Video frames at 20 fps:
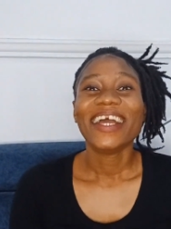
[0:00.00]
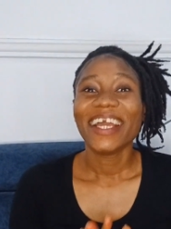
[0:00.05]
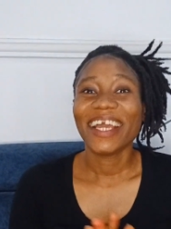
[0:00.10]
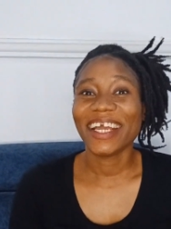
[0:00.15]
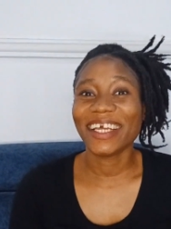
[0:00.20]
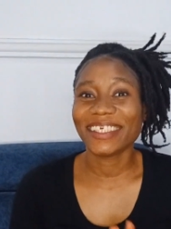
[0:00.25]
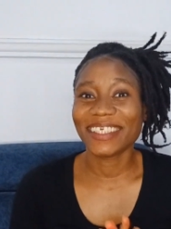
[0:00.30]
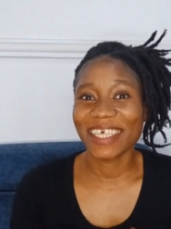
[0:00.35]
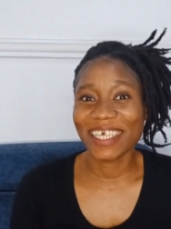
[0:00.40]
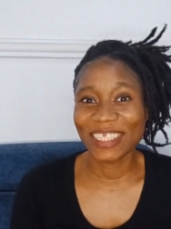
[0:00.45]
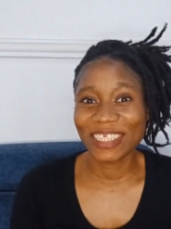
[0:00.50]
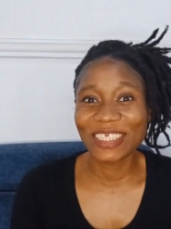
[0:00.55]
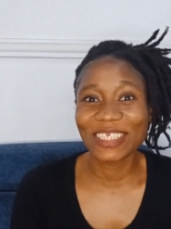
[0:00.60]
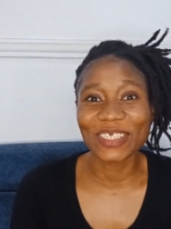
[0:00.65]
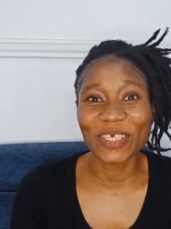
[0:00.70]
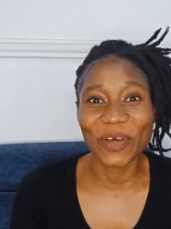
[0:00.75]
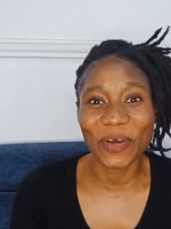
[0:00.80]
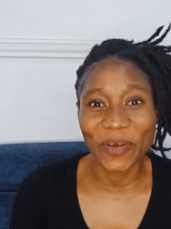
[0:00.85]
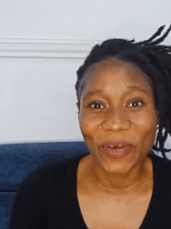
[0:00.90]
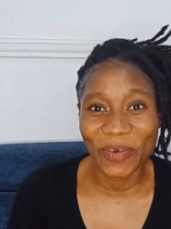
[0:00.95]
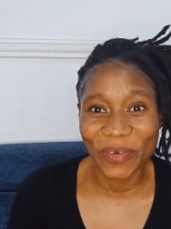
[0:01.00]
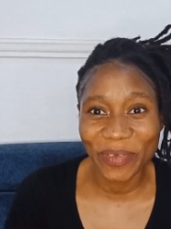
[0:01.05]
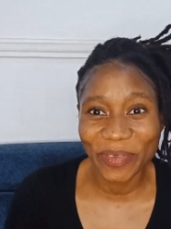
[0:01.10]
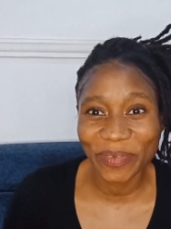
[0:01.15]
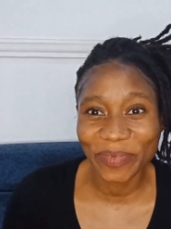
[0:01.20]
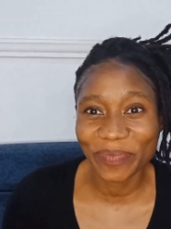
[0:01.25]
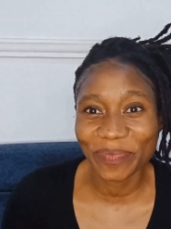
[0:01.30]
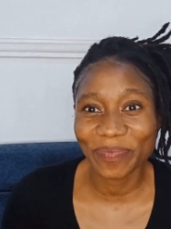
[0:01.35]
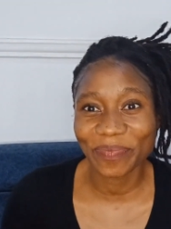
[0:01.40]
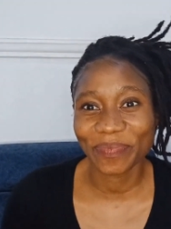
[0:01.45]
Is it
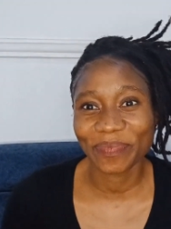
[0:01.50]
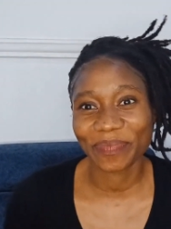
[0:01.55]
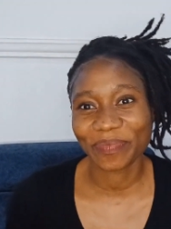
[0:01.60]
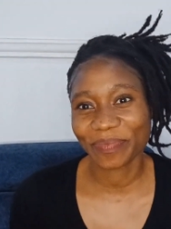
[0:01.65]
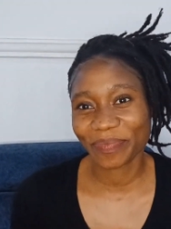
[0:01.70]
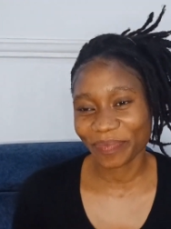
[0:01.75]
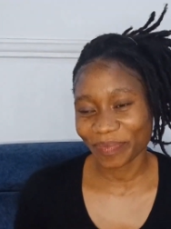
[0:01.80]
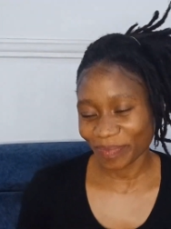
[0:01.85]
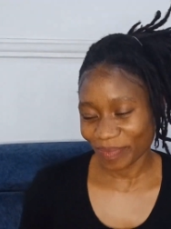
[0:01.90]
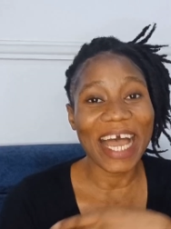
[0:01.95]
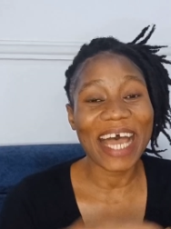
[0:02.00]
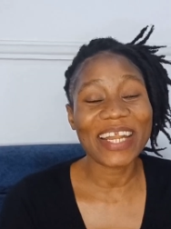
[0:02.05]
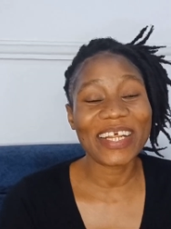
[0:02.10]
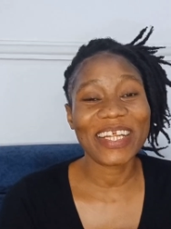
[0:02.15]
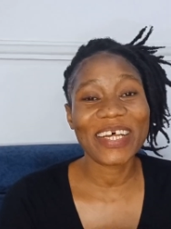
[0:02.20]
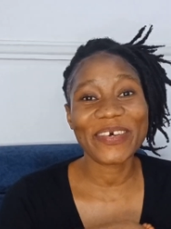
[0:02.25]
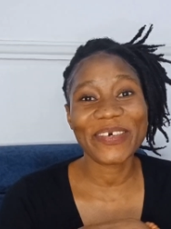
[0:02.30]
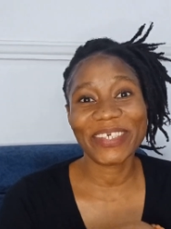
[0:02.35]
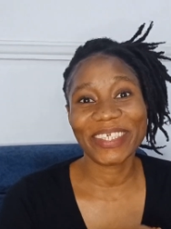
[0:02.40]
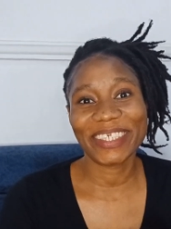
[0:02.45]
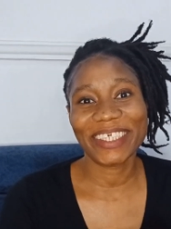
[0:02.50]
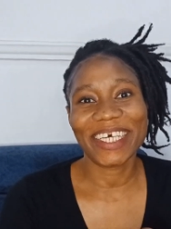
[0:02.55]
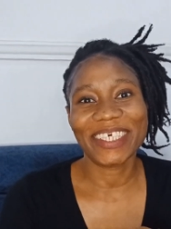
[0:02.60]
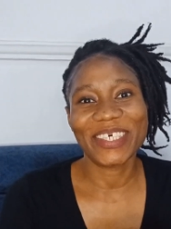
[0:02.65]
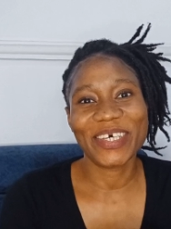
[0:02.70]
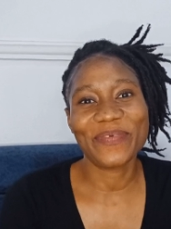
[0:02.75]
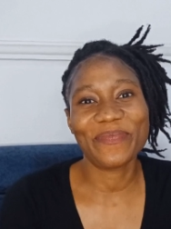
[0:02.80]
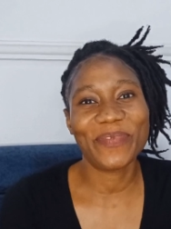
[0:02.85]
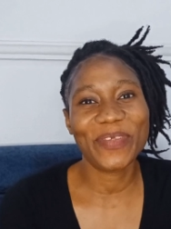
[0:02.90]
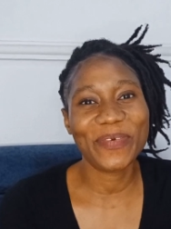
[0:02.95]
so? Another one is that
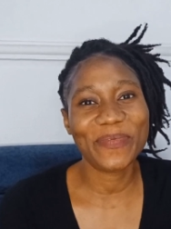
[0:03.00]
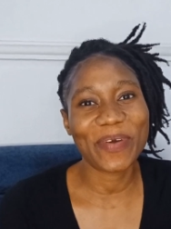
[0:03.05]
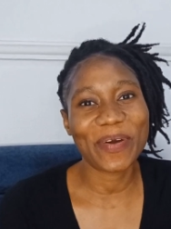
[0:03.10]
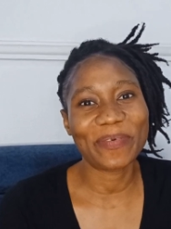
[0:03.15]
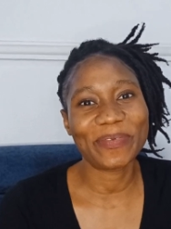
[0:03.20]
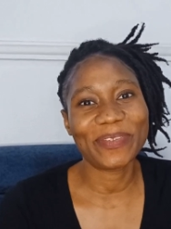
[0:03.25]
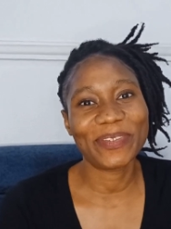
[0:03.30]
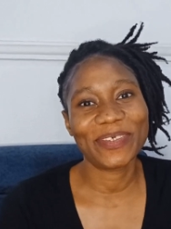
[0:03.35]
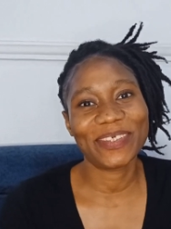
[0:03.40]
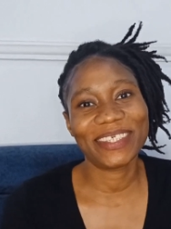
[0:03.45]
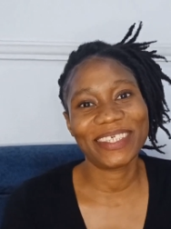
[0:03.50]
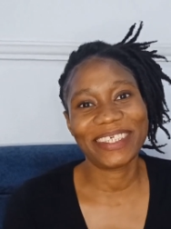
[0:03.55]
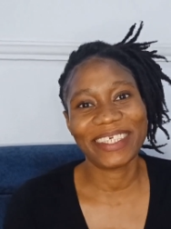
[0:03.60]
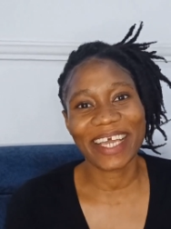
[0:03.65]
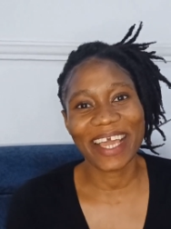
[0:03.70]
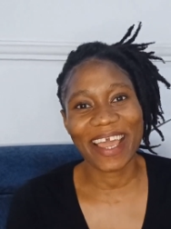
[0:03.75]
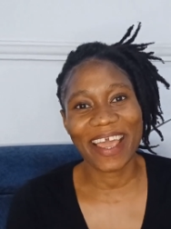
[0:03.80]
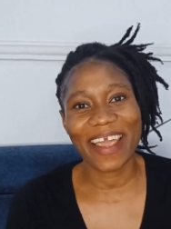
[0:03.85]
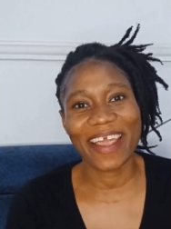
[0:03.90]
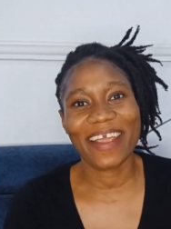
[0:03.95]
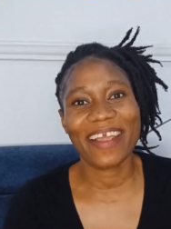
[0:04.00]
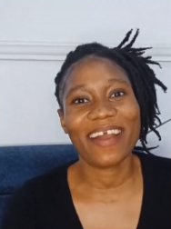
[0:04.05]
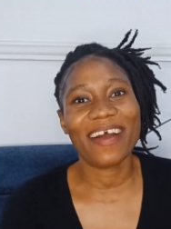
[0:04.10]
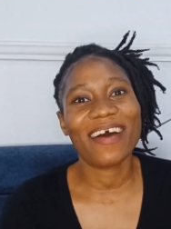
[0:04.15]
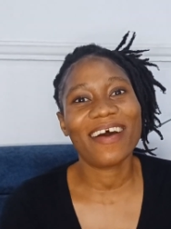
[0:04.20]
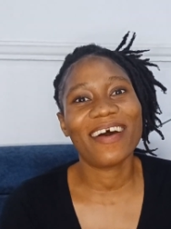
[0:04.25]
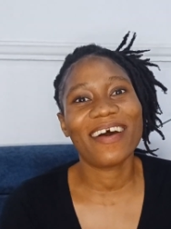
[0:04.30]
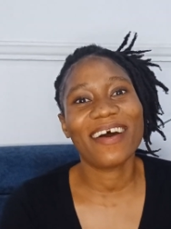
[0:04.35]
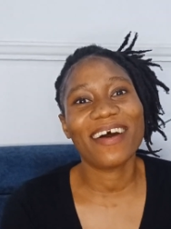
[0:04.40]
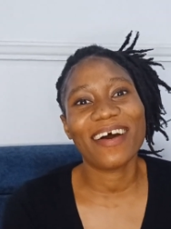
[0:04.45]
some new moms would say,
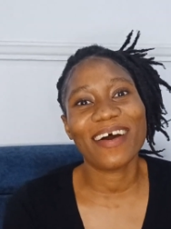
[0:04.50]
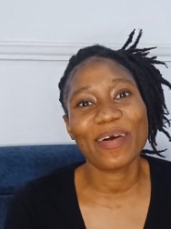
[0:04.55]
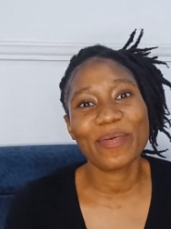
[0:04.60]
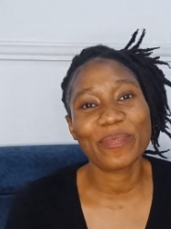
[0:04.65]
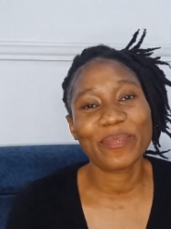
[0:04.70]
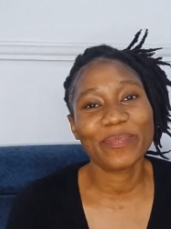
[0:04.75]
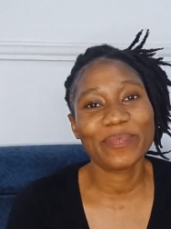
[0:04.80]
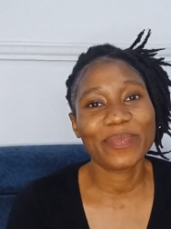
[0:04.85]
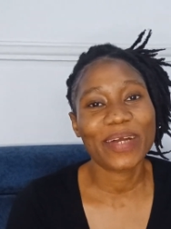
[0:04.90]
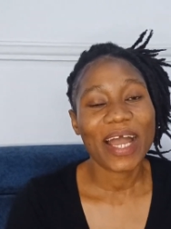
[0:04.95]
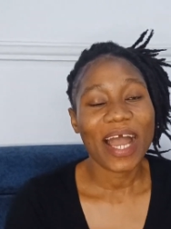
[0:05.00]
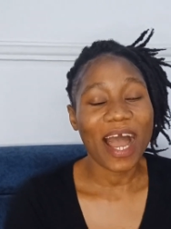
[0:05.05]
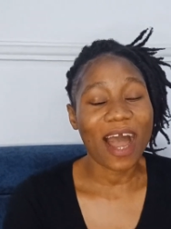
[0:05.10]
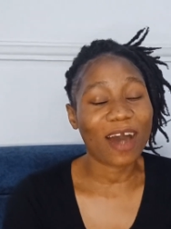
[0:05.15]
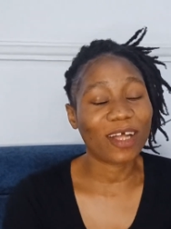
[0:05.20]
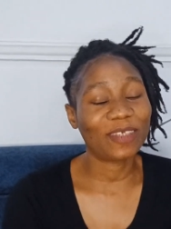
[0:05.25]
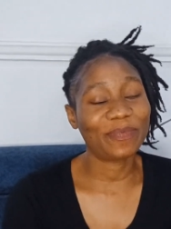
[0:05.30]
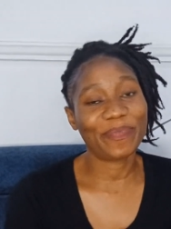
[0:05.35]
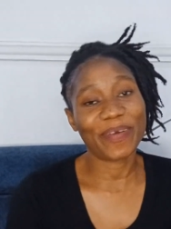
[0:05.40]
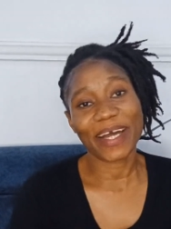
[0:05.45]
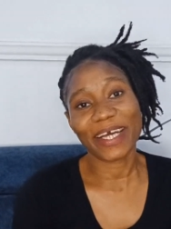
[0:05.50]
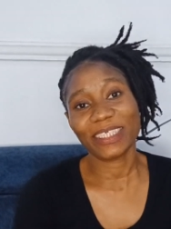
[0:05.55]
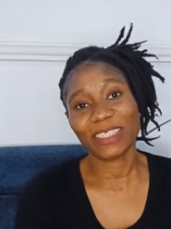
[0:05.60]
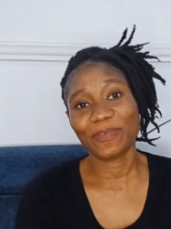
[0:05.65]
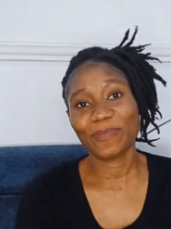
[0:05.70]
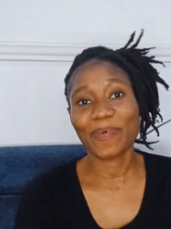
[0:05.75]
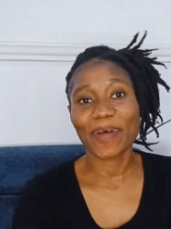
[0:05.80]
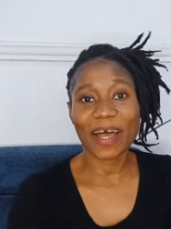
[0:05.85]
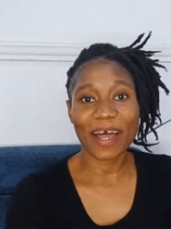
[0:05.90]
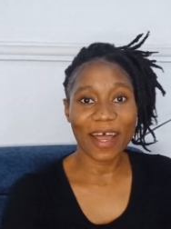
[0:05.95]
I'll bounce
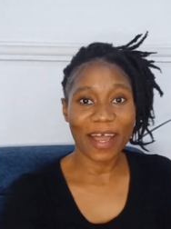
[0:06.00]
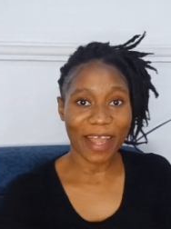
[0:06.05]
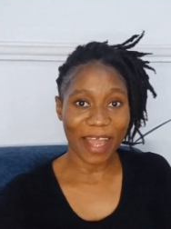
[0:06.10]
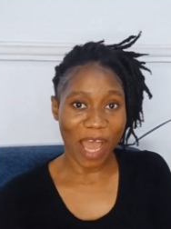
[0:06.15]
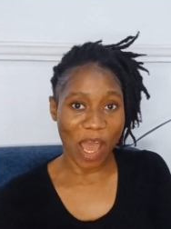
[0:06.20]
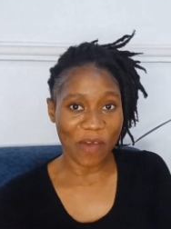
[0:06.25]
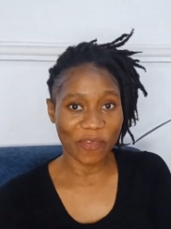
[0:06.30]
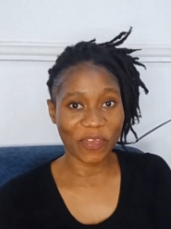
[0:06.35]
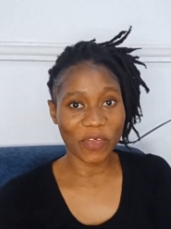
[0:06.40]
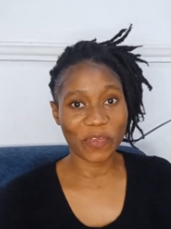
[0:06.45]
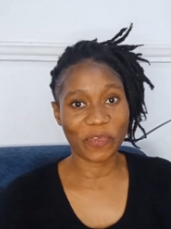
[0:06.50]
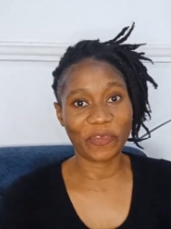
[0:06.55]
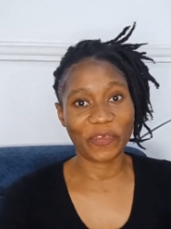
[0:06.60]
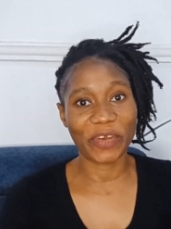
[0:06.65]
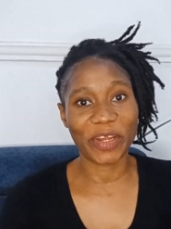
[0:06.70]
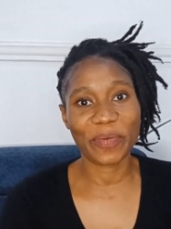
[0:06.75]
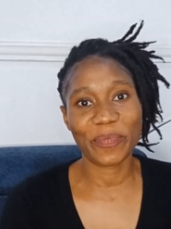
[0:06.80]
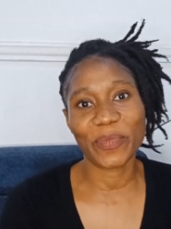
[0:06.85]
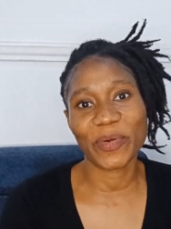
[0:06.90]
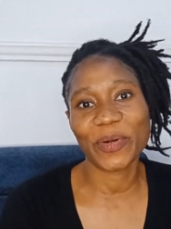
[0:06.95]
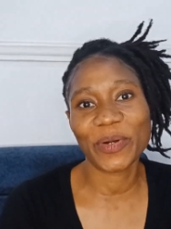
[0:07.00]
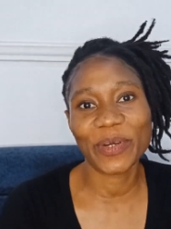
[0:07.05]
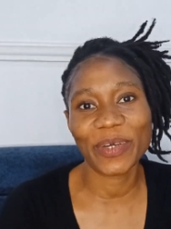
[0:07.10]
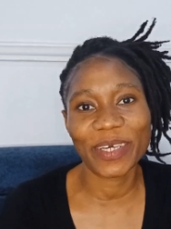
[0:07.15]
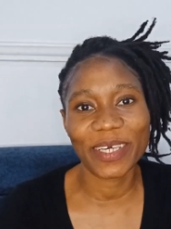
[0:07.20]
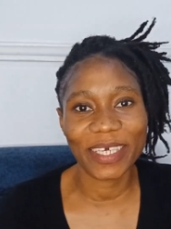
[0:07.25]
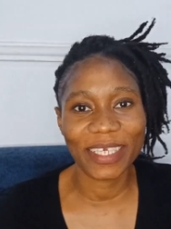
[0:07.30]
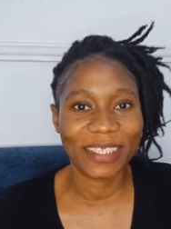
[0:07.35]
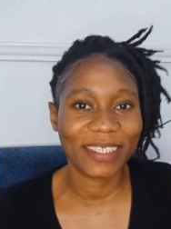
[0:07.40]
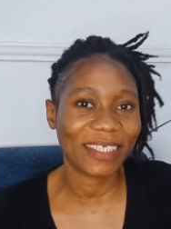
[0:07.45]
back after 3
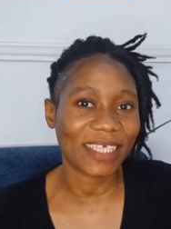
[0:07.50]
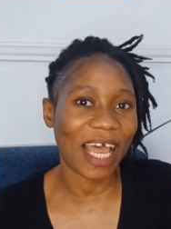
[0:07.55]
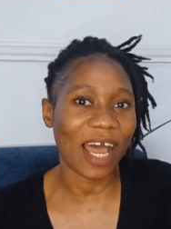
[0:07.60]
months,